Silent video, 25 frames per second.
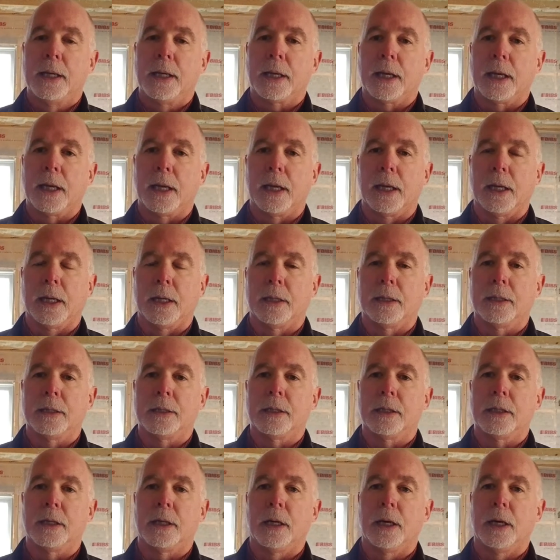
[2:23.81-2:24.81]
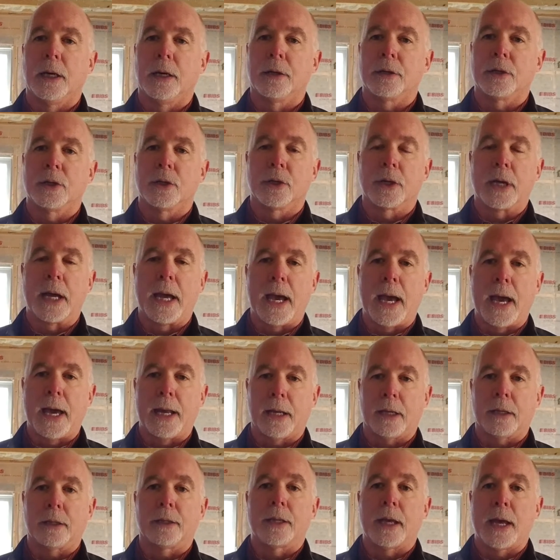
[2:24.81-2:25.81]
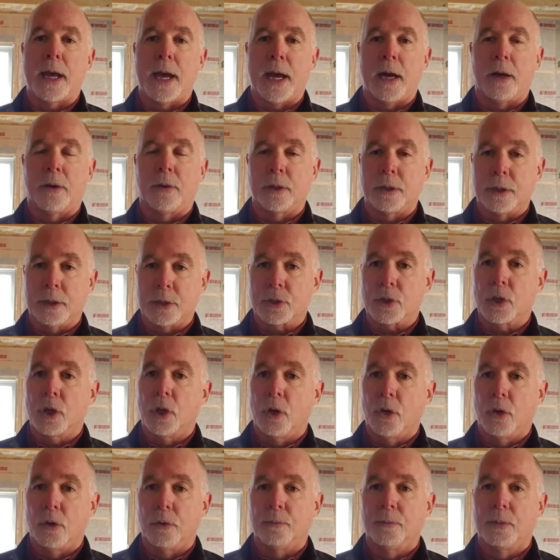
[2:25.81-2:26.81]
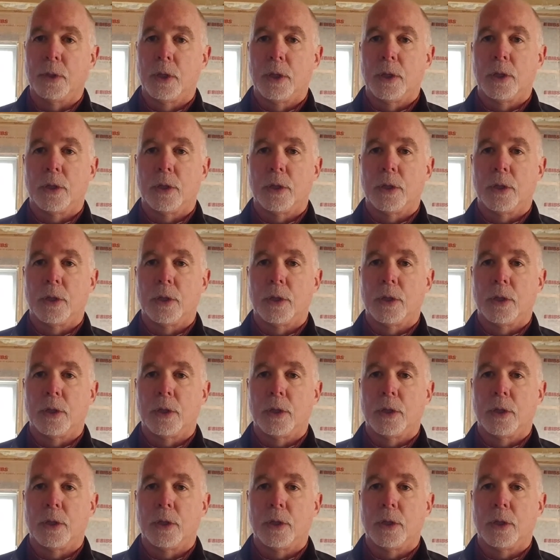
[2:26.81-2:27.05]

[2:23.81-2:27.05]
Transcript: and uh, your attic now in this home